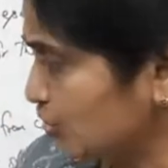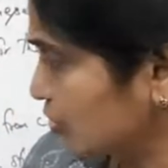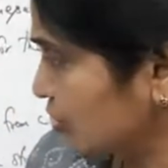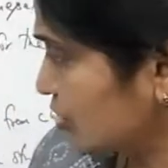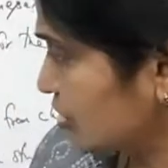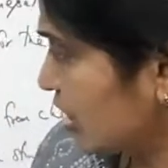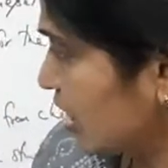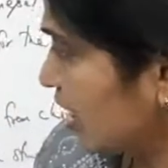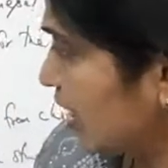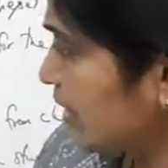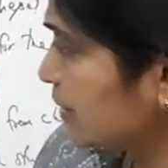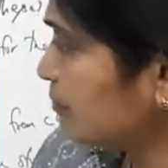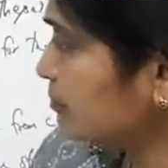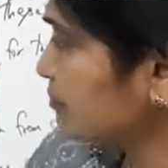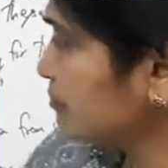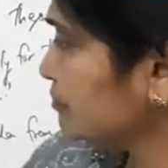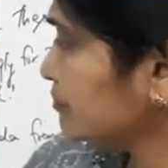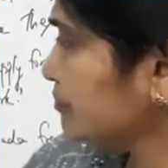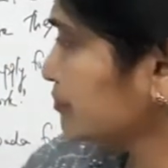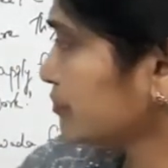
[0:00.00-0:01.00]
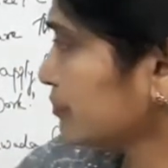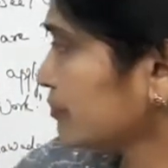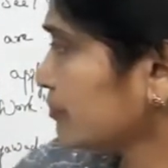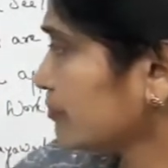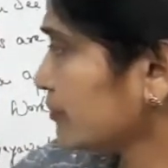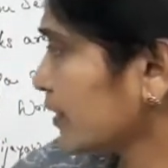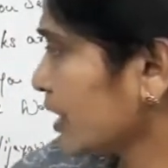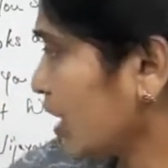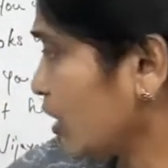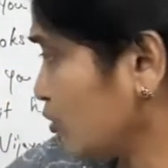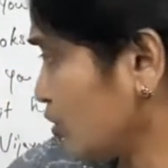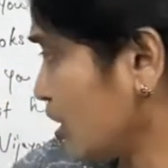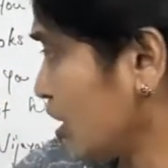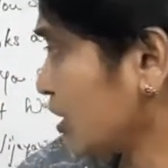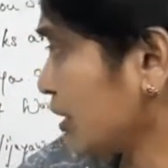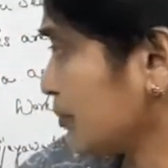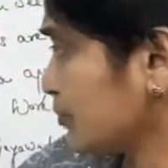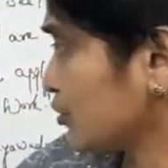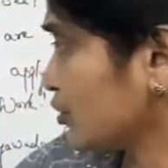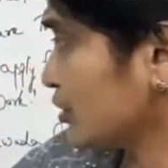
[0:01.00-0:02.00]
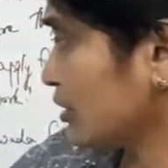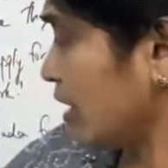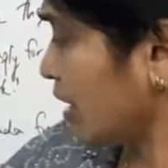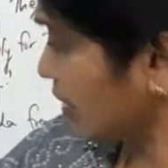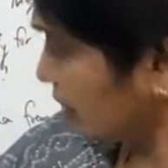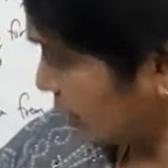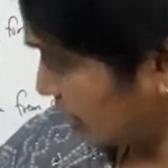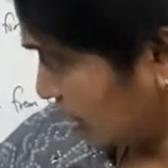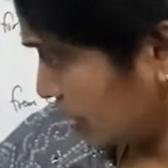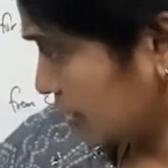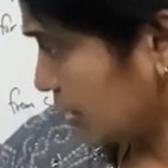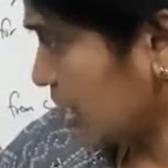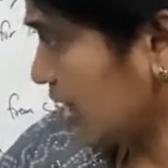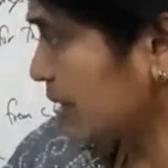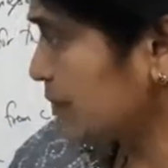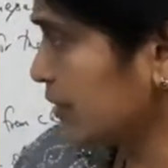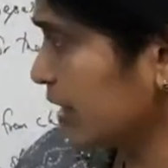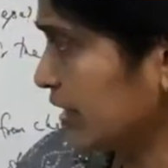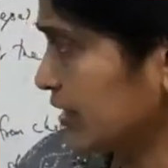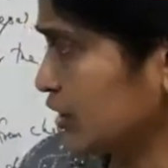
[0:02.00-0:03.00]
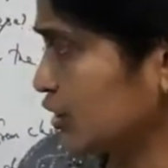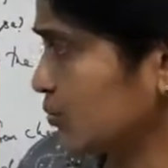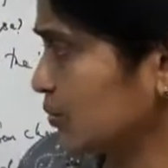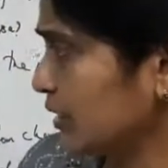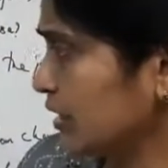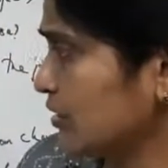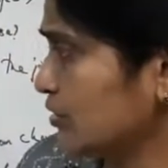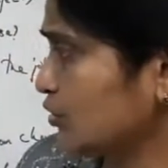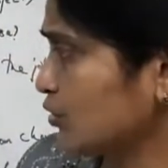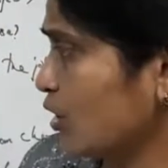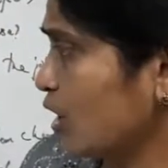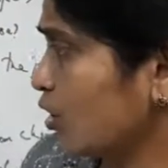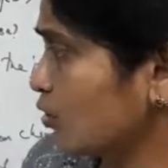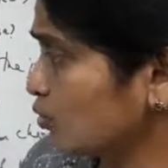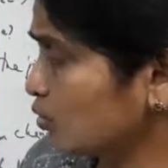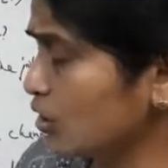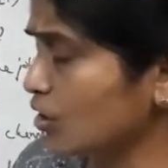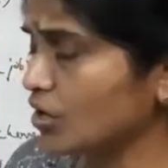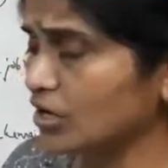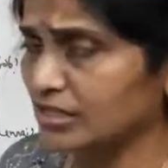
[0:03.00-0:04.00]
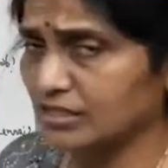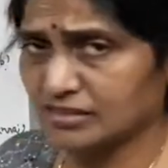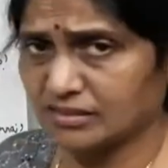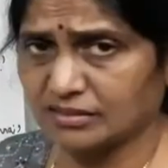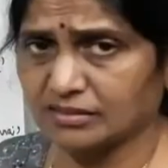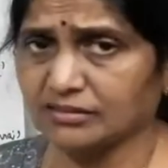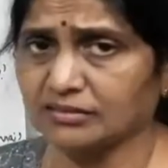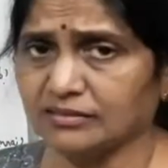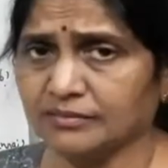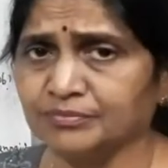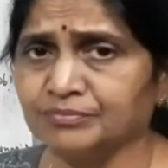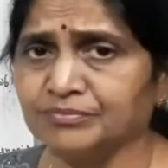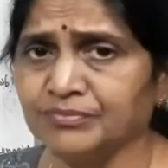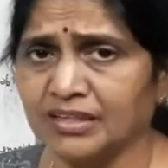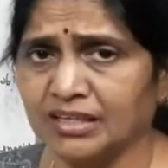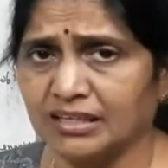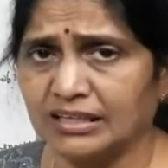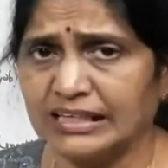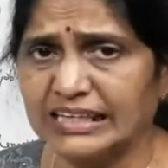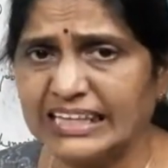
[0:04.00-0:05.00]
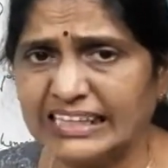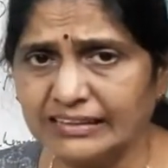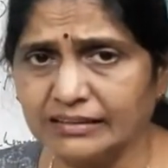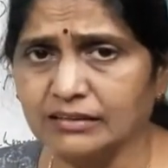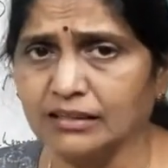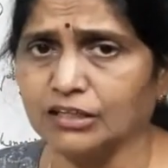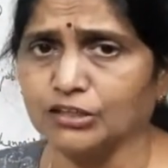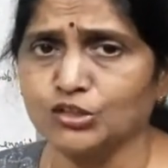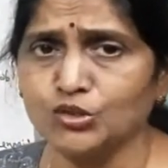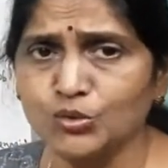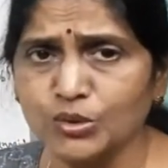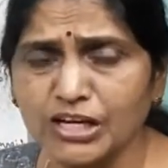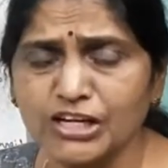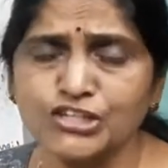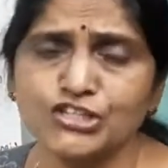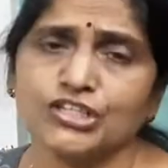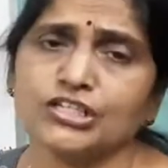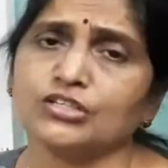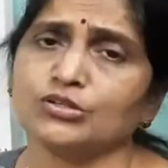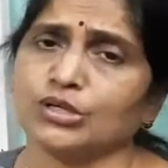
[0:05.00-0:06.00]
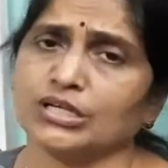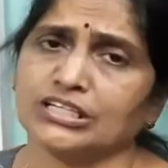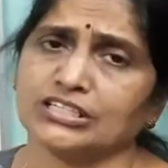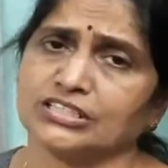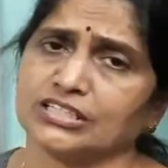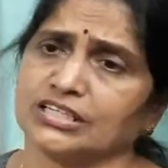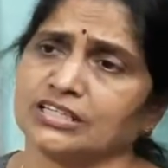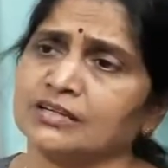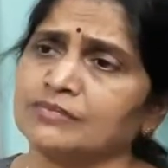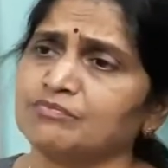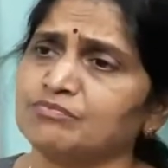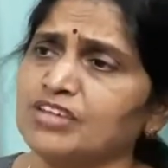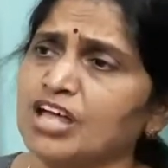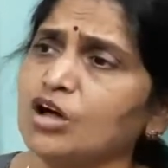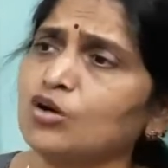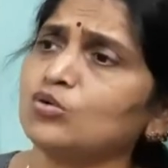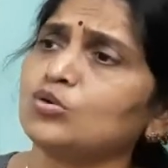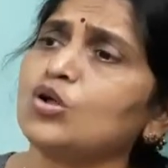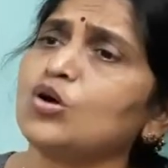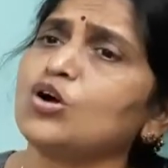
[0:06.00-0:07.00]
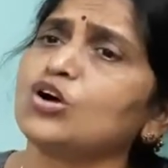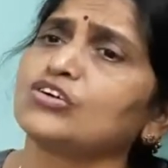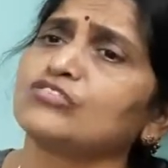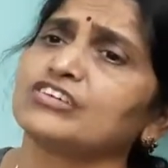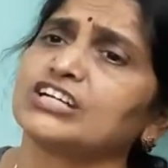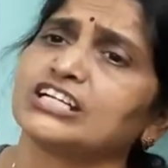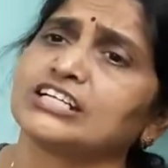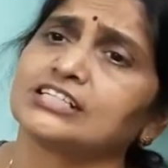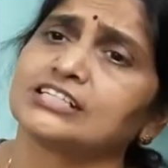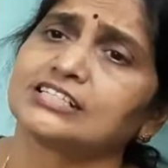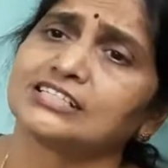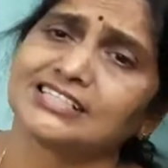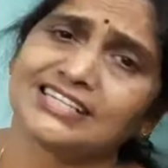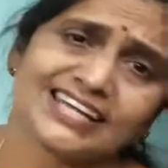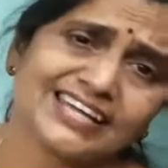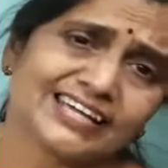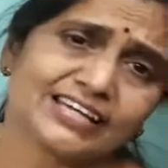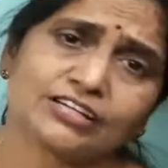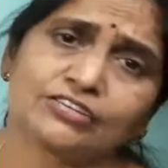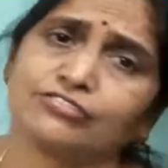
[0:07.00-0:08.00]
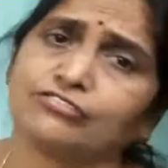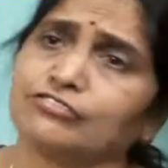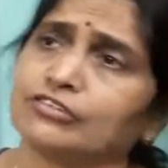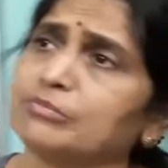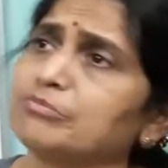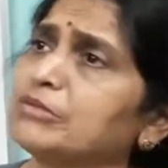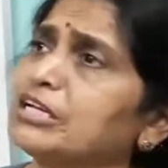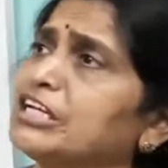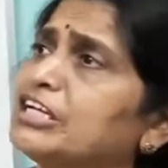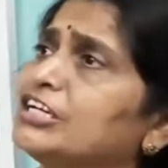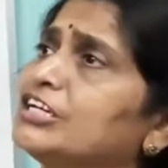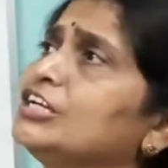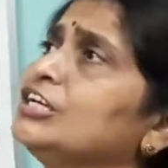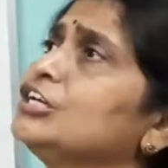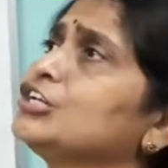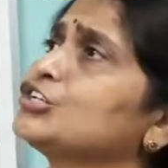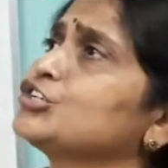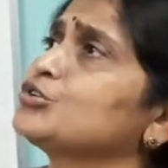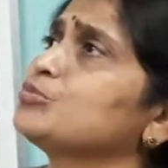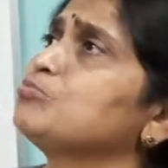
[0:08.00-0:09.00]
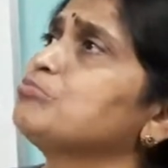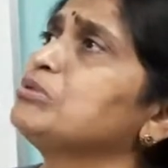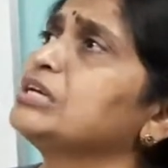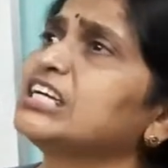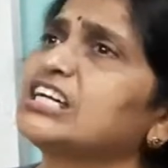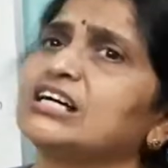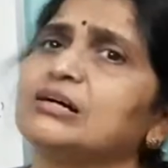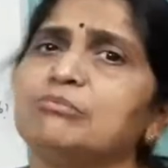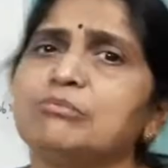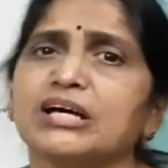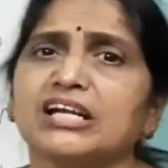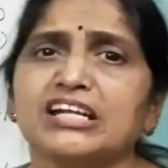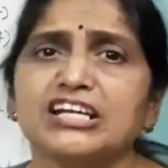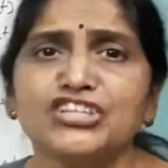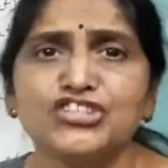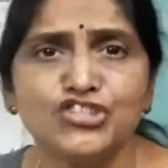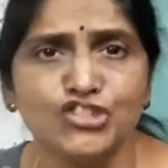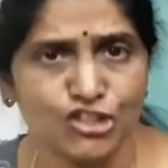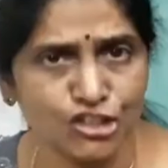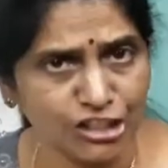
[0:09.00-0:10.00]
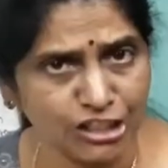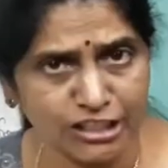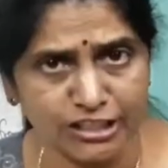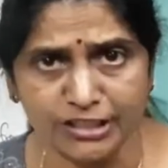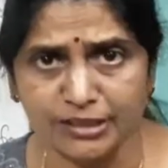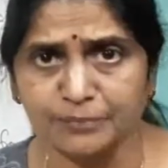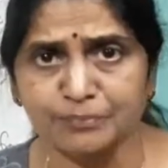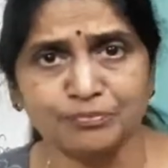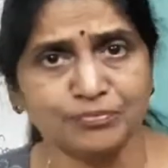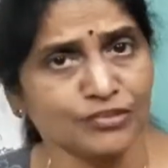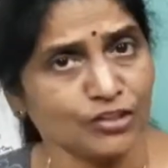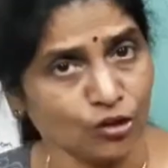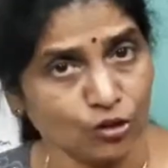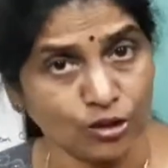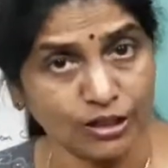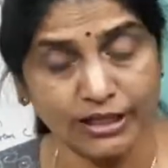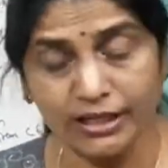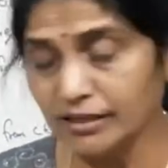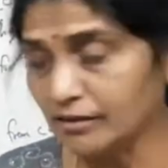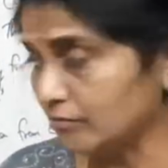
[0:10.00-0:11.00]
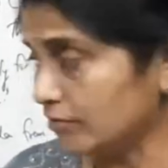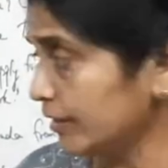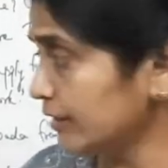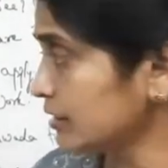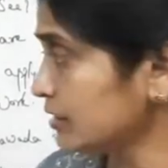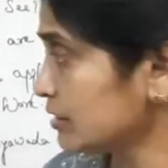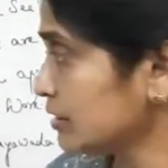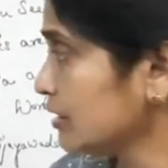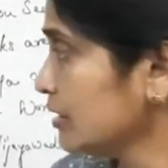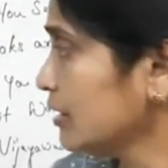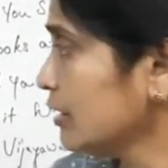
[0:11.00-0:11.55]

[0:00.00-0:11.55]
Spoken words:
the time. How long time and space. So how long is the length, the duration, you can say. How long will it take for me to become an engineer? Okay, right?